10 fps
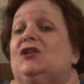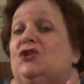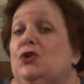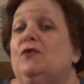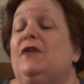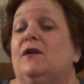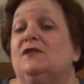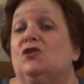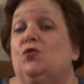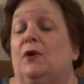
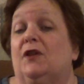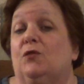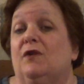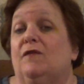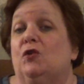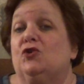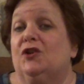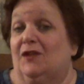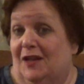2023 version.